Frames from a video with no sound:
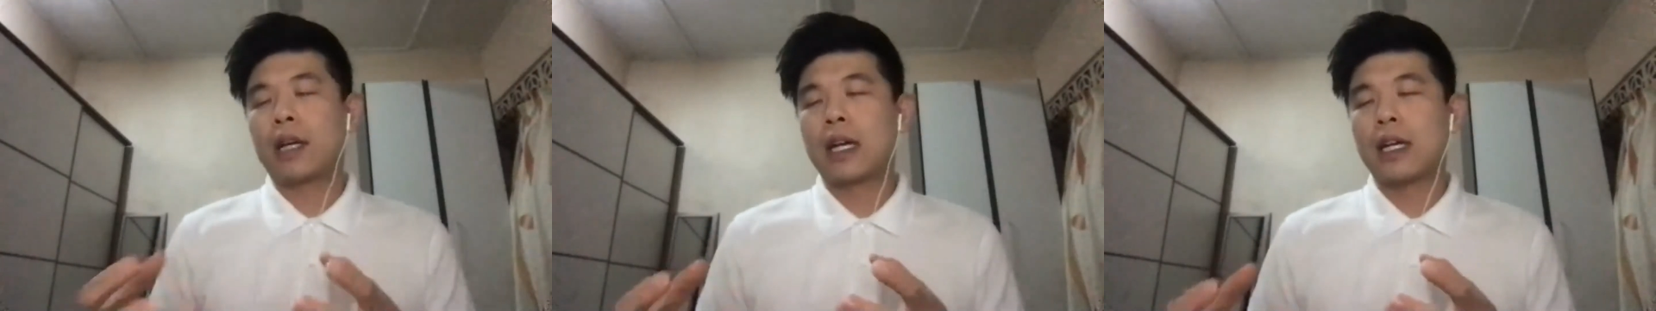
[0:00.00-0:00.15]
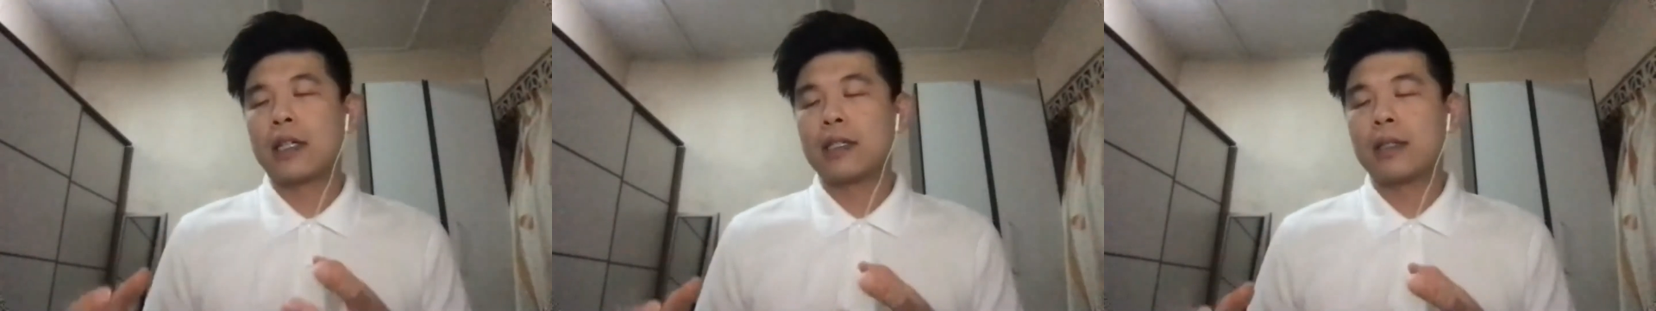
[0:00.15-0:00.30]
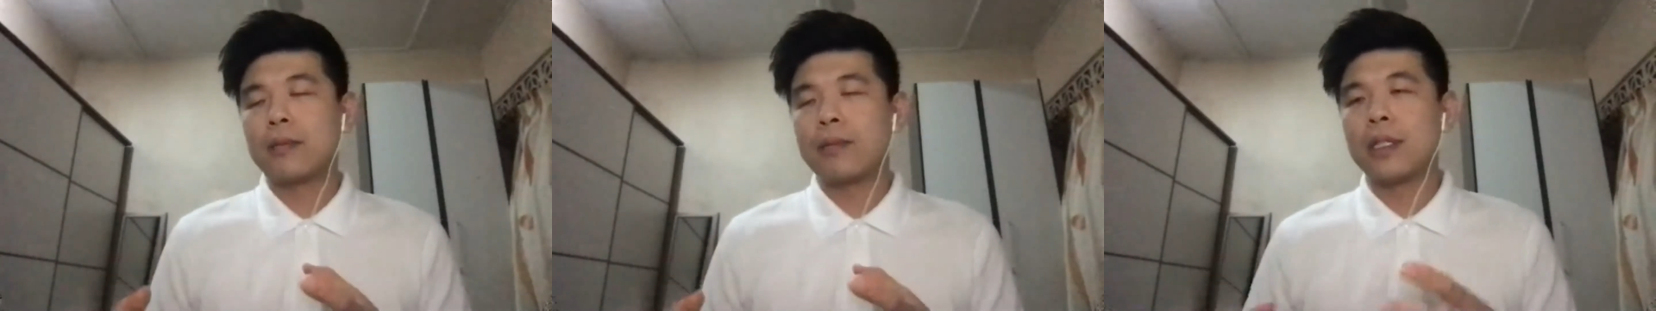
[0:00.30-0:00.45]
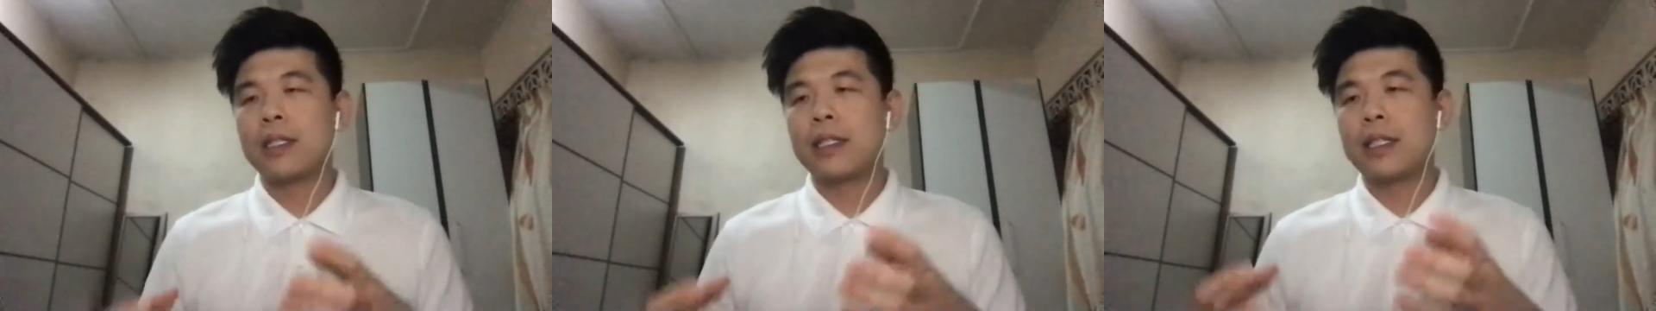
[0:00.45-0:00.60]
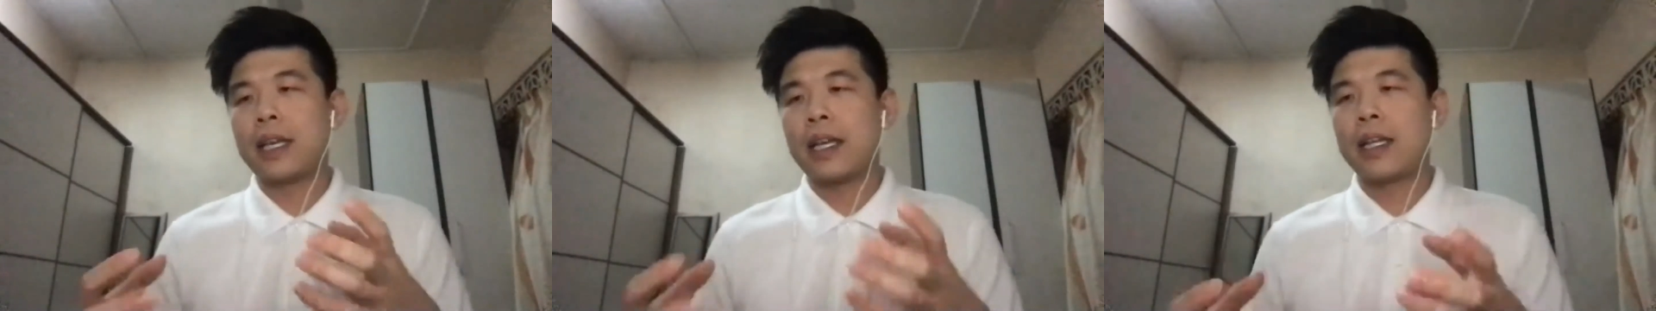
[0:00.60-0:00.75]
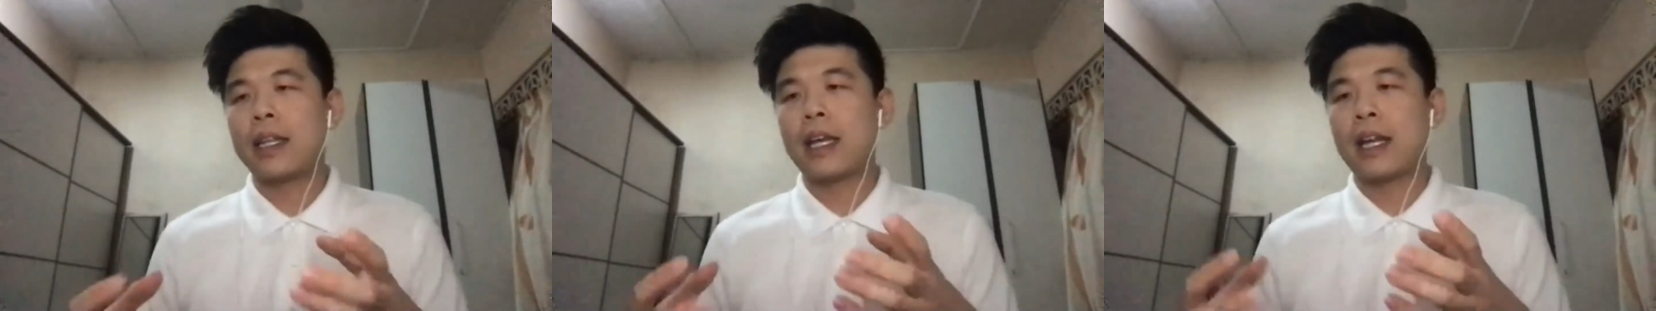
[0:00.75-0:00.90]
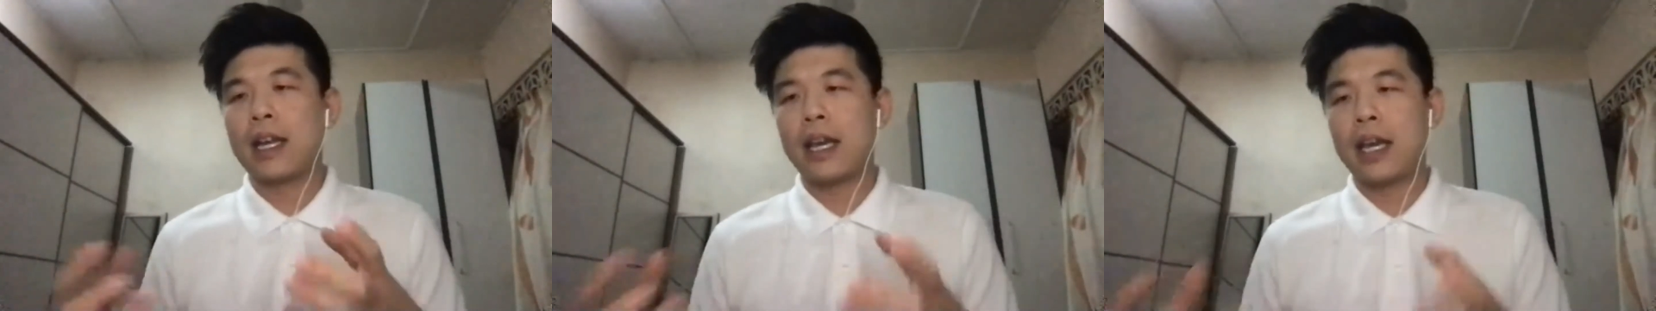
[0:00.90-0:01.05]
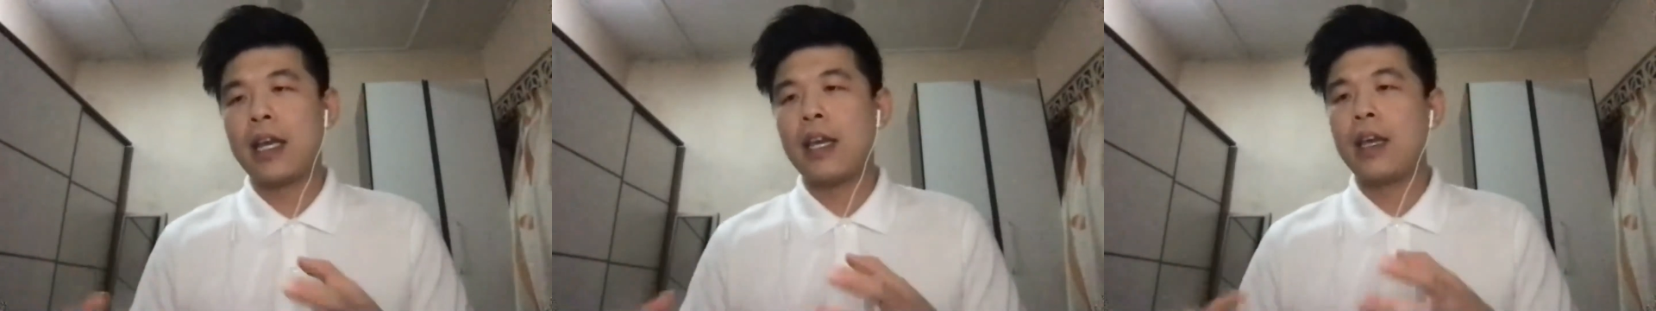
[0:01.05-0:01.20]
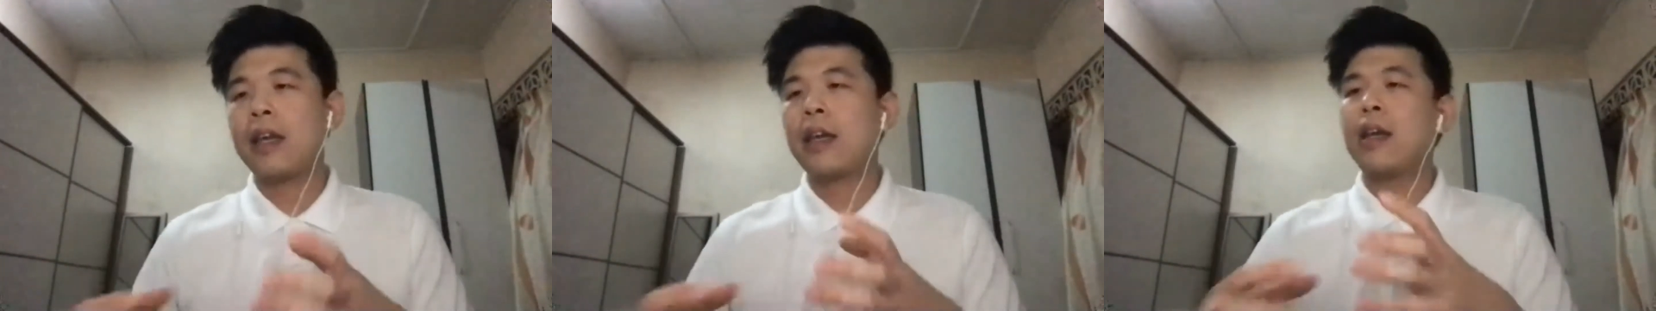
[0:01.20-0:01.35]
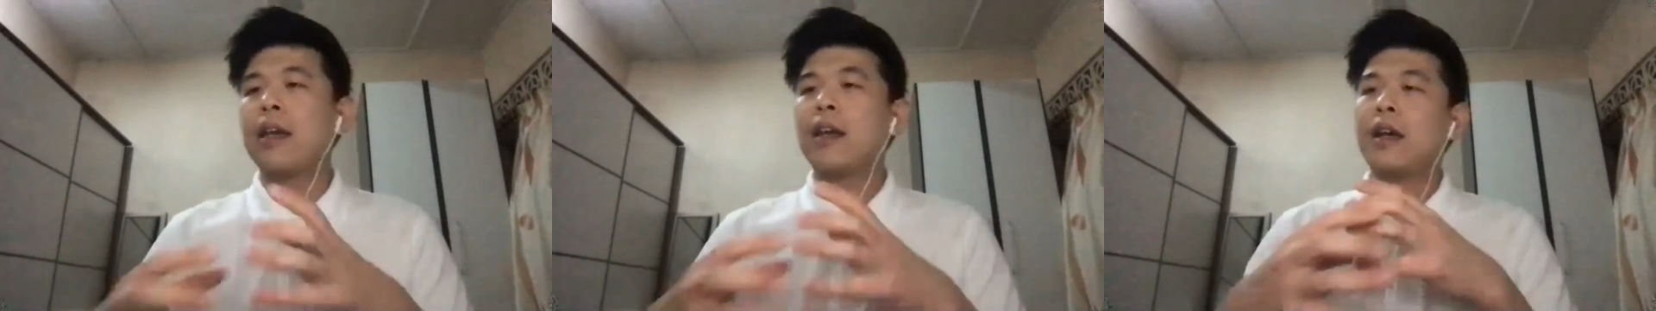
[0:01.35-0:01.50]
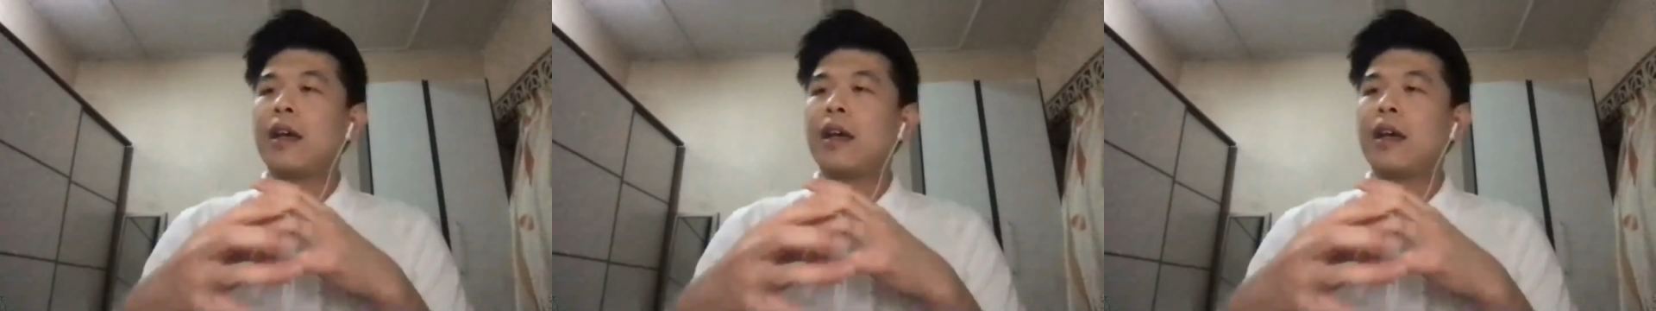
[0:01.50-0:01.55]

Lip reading: customers saying that, hey,